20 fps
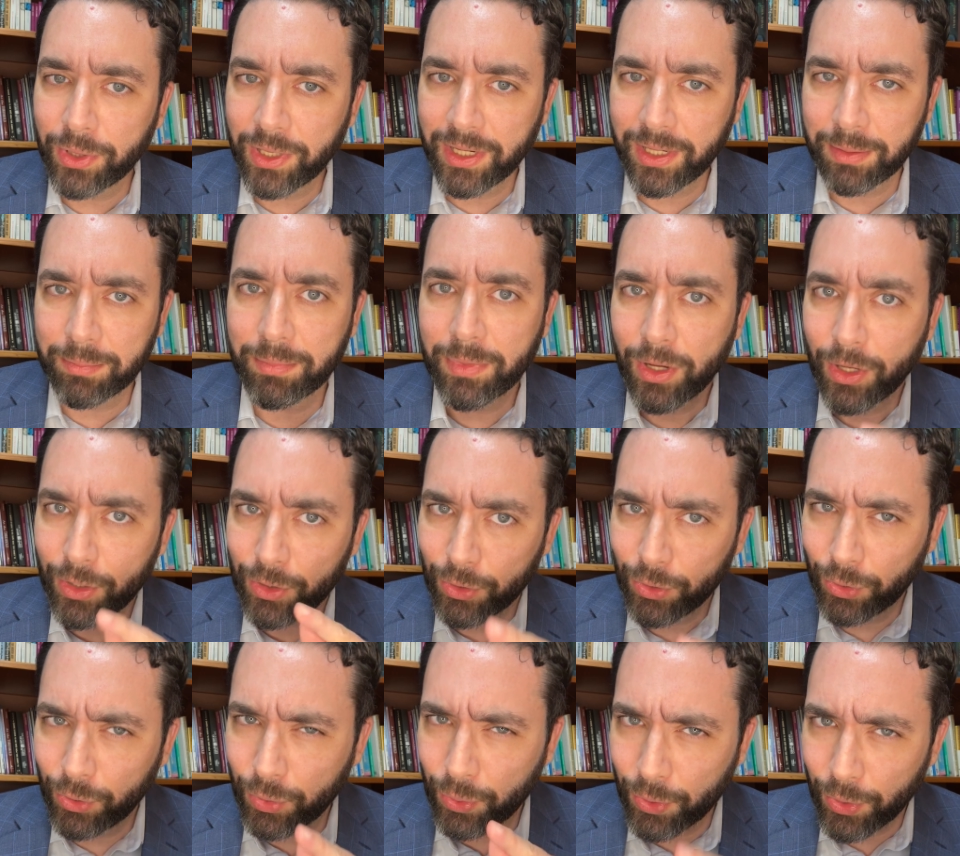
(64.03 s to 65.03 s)
him,
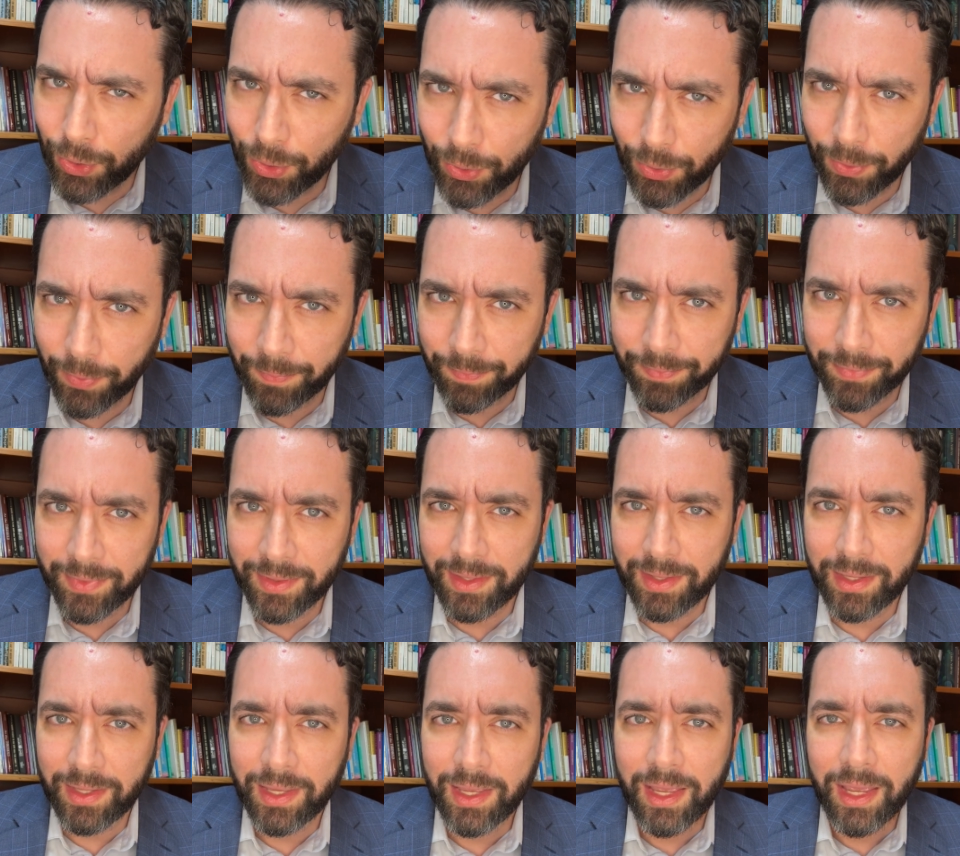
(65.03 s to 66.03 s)
to you.
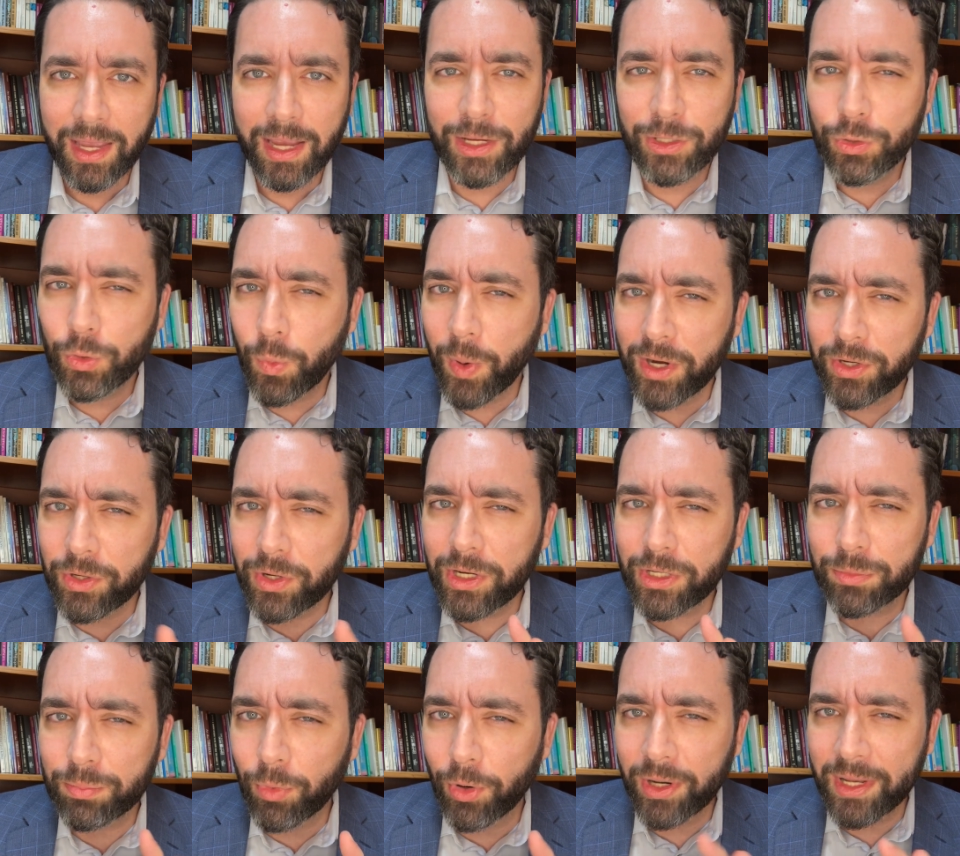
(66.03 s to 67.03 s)
His question
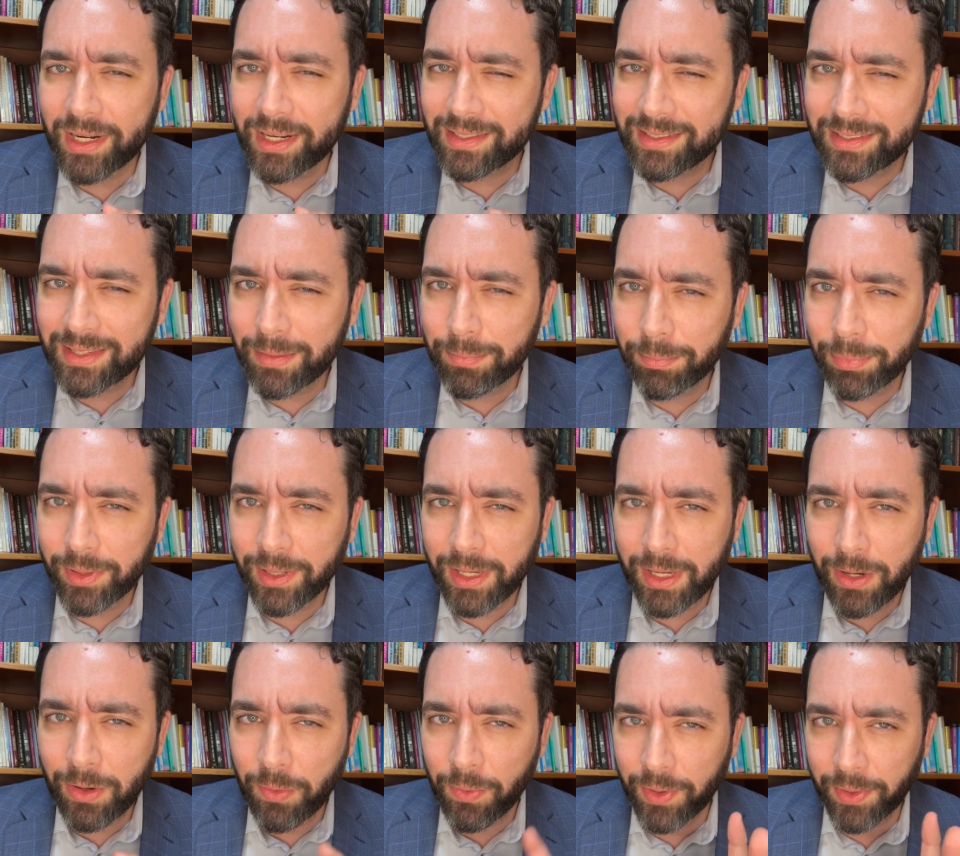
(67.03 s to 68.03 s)
is more than a simple
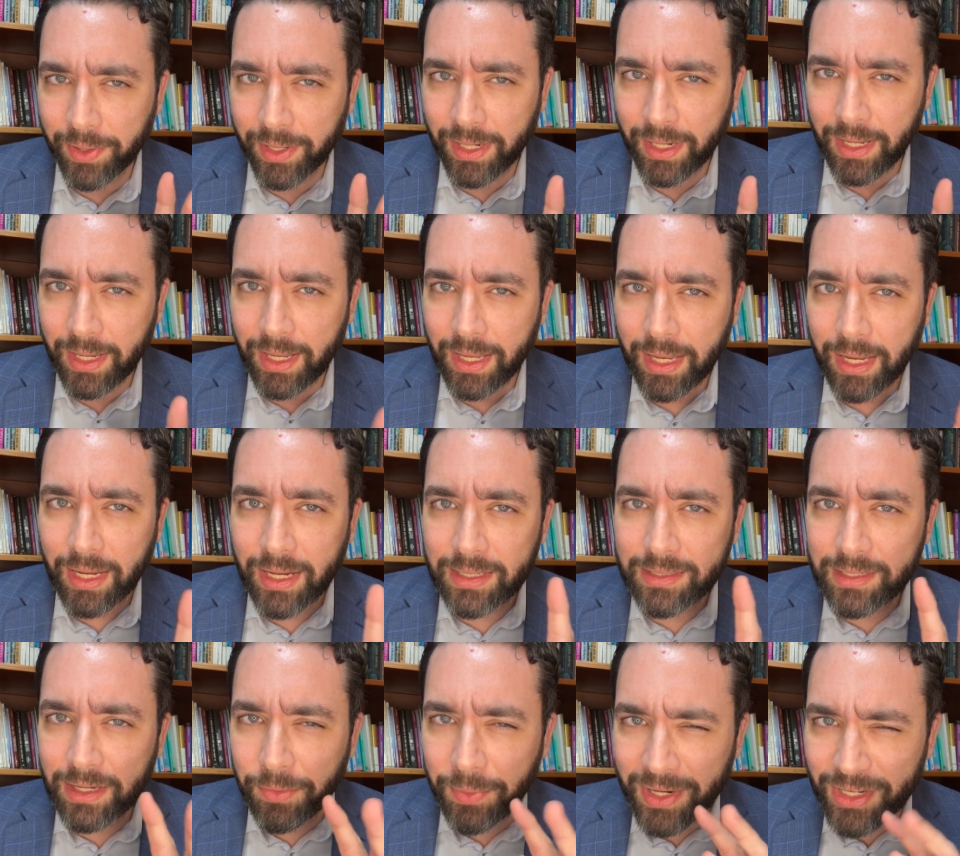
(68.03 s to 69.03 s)
inquiry.
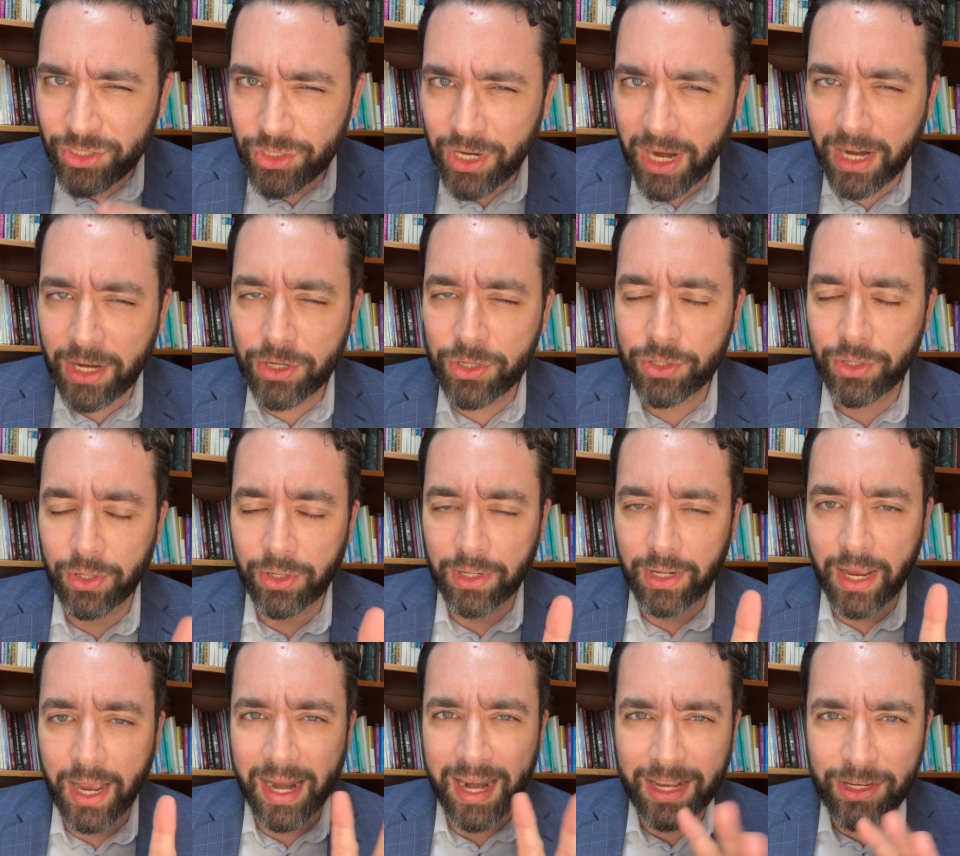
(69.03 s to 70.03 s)
It's a rejection,
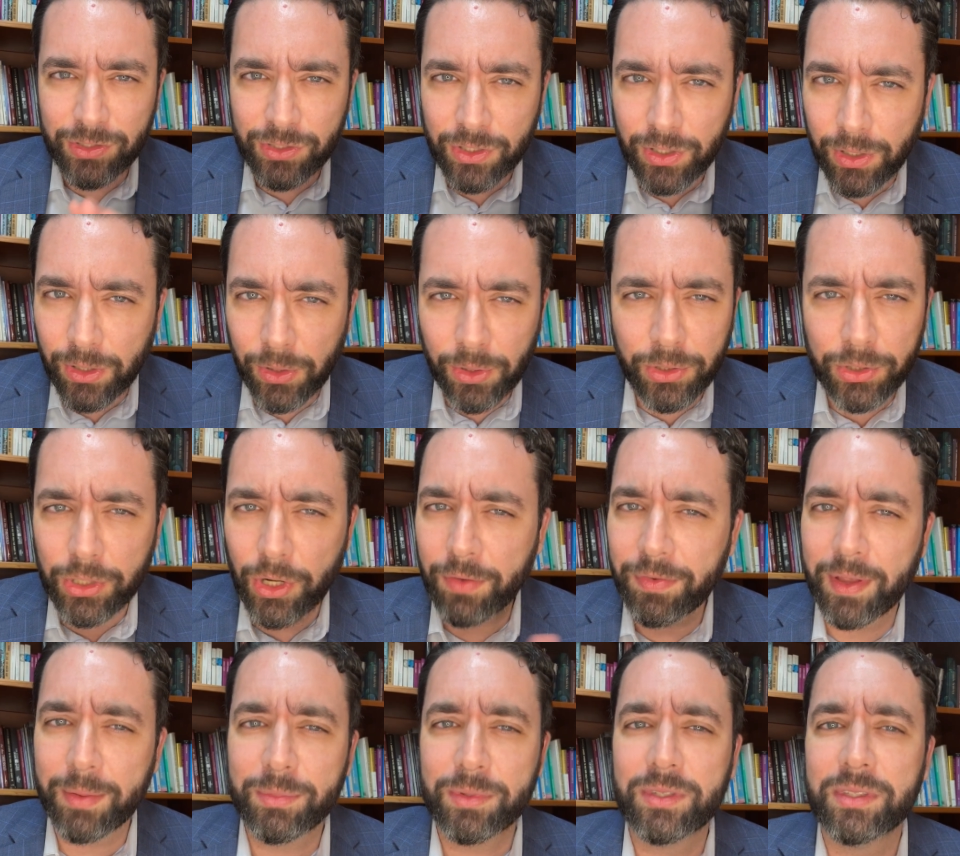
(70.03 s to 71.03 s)
an exclusion of
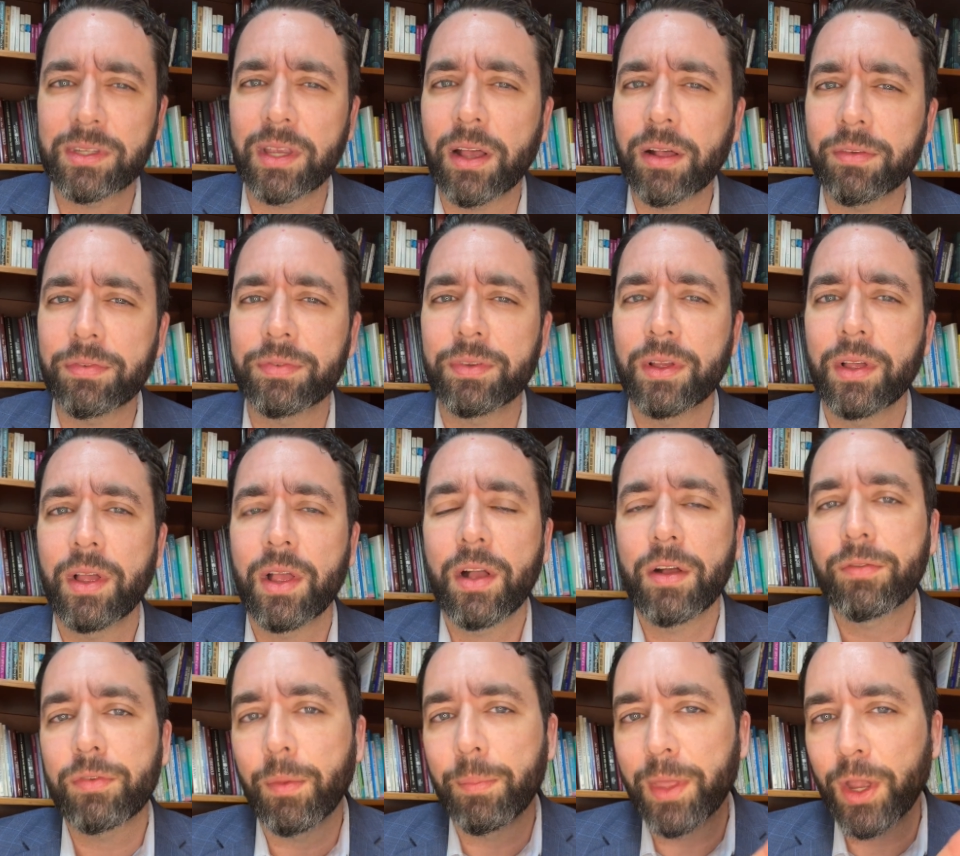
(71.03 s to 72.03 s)
himself
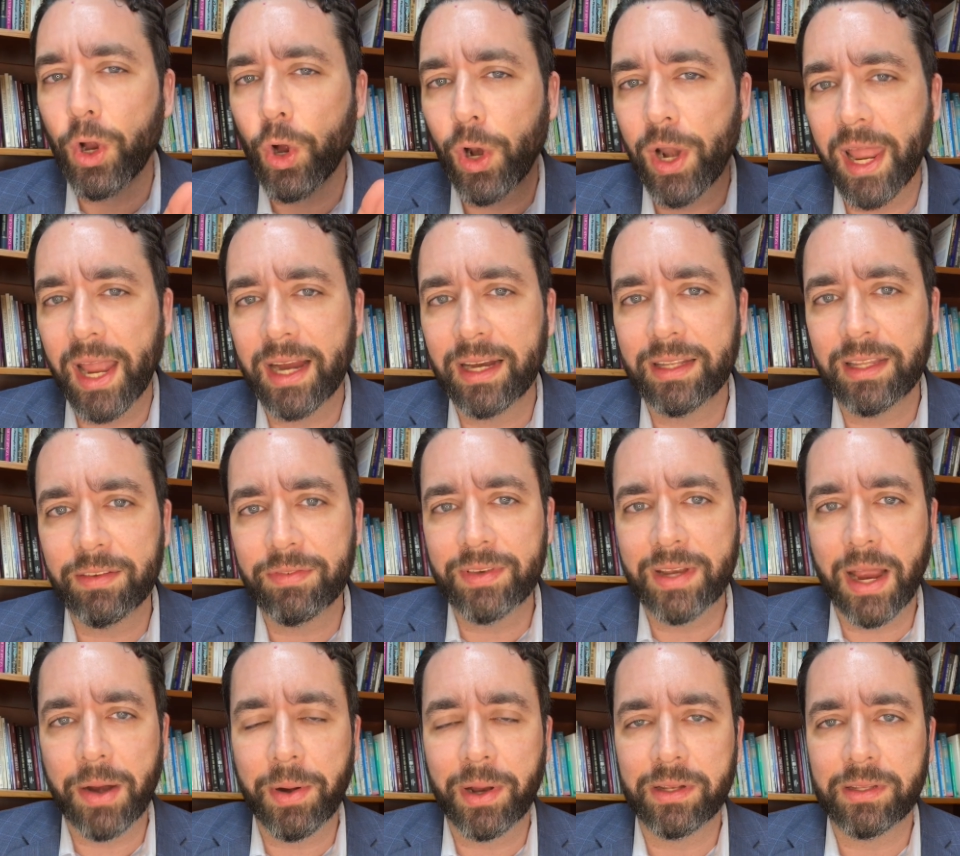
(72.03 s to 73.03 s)
from the collective
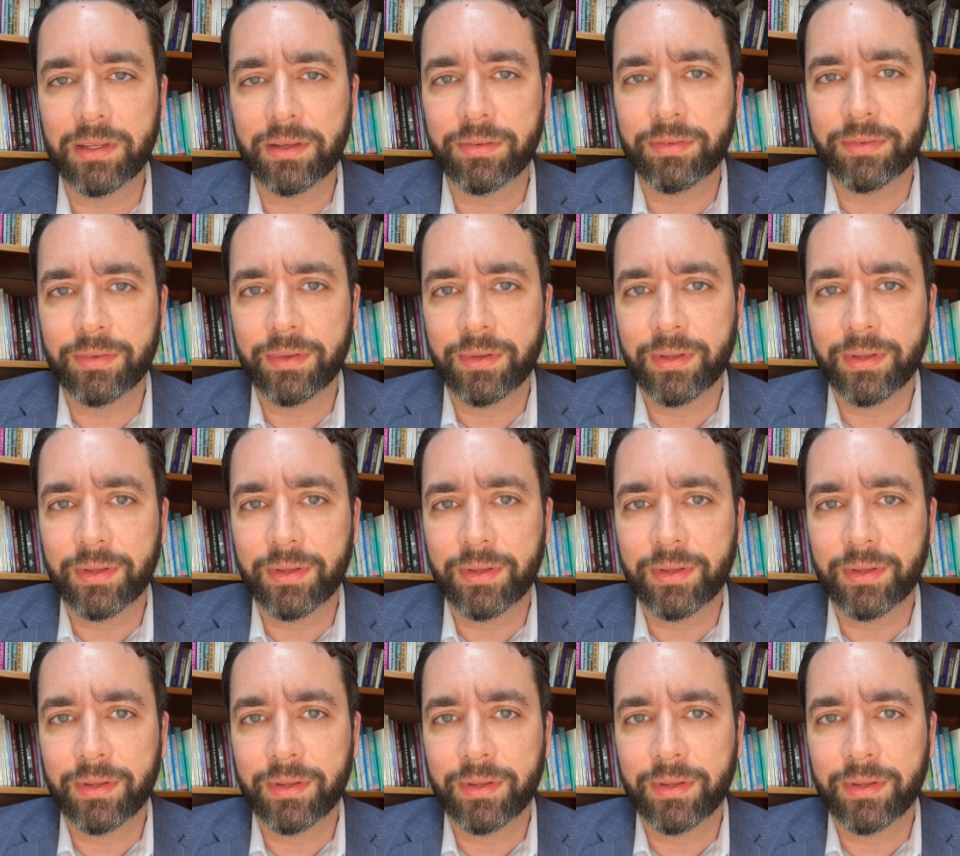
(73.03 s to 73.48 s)
narrative.